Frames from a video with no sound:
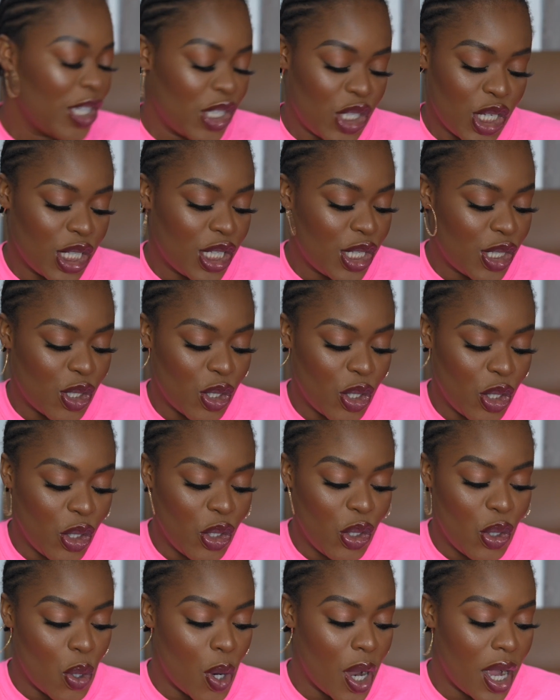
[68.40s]
Just so you
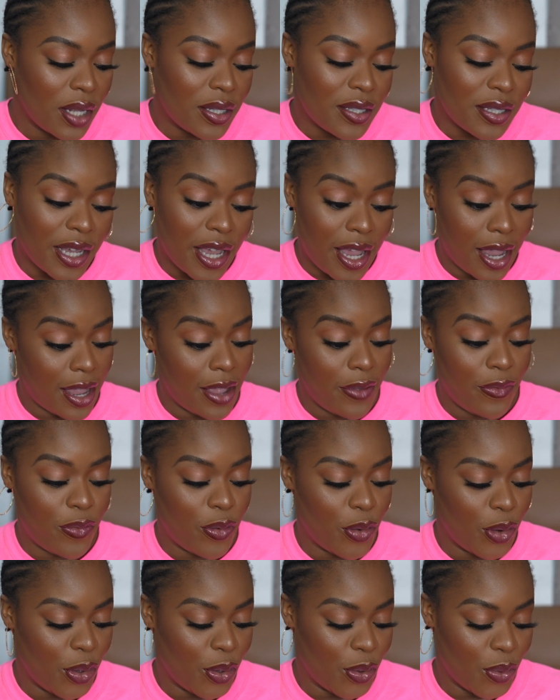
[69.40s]
know how to care
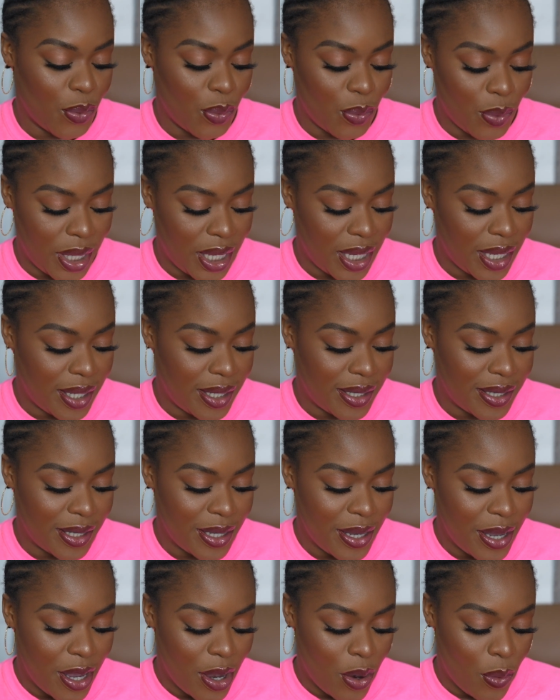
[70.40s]
for your wigs,
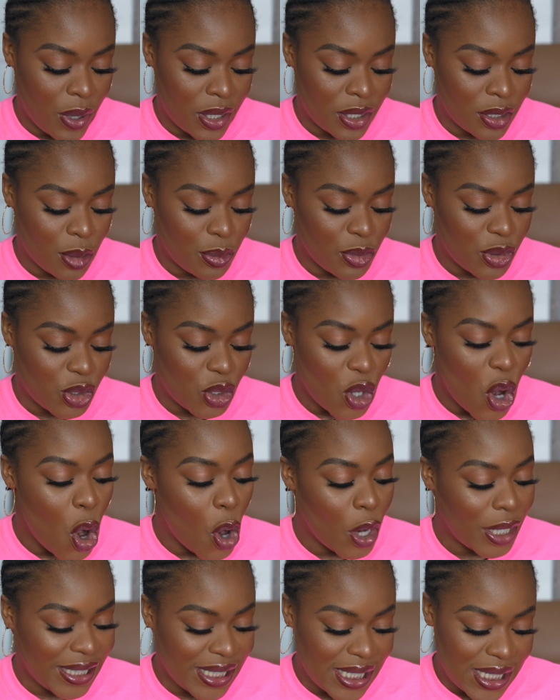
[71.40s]
with some
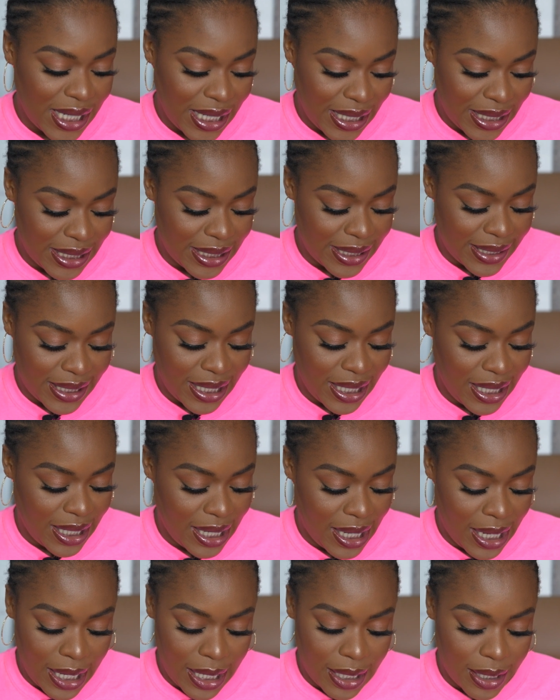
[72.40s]
stunning ladies in
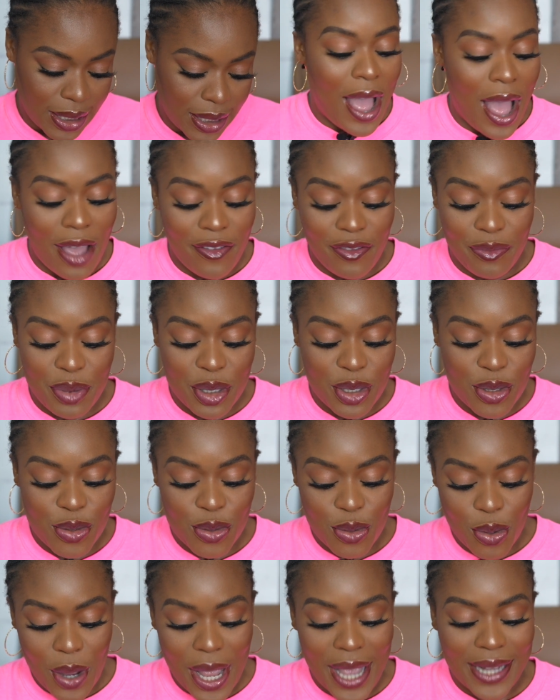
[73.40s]
here. I've been
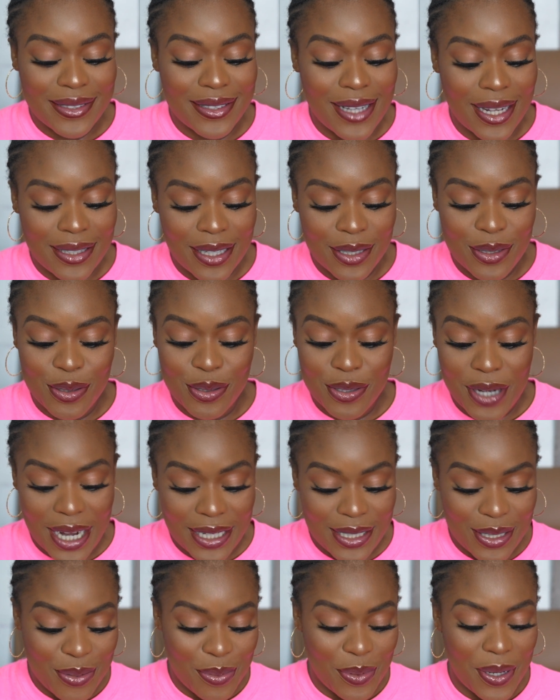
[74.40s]
so excited to try
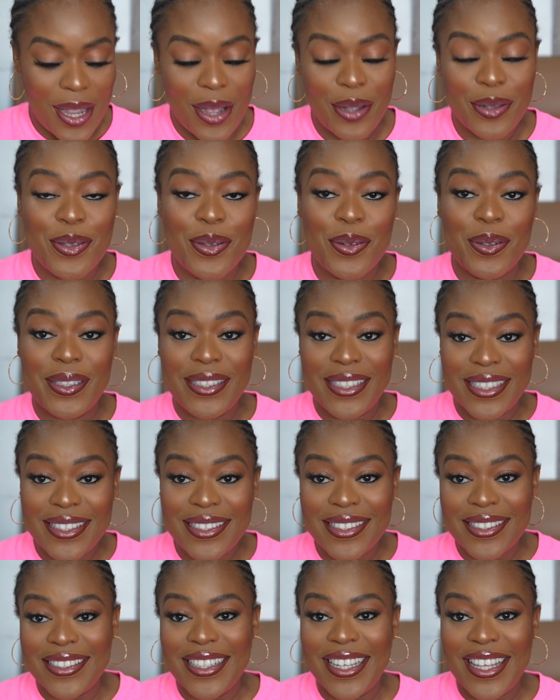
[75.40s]
this wig out. So
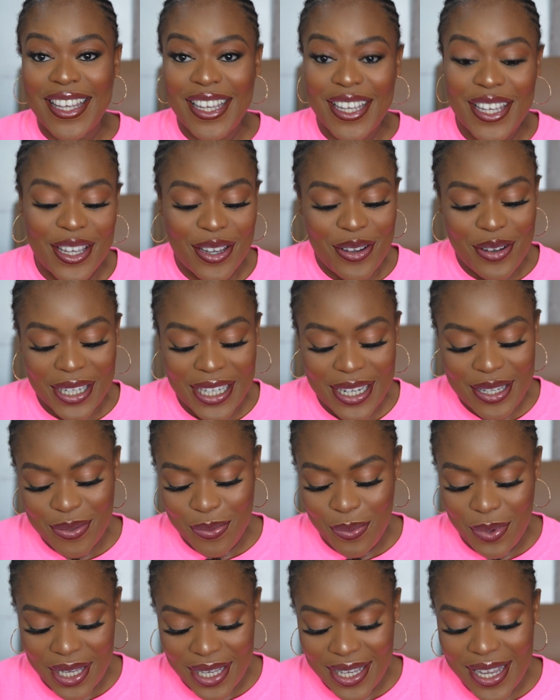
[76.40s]
this is the Kinky Goddess
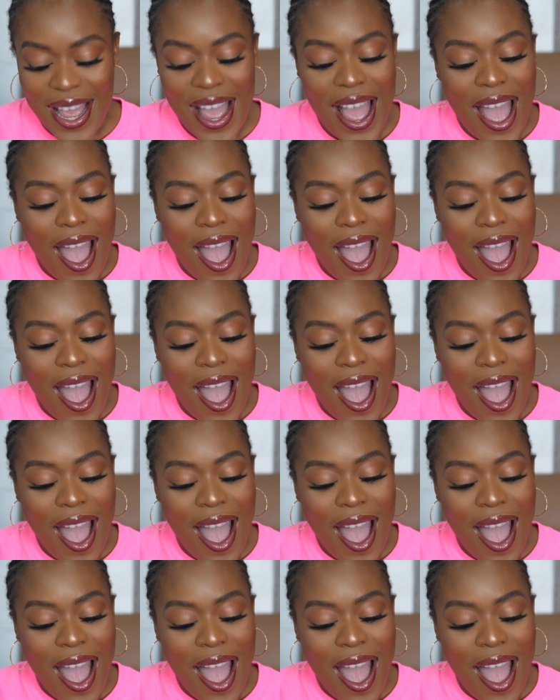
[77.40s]
wig.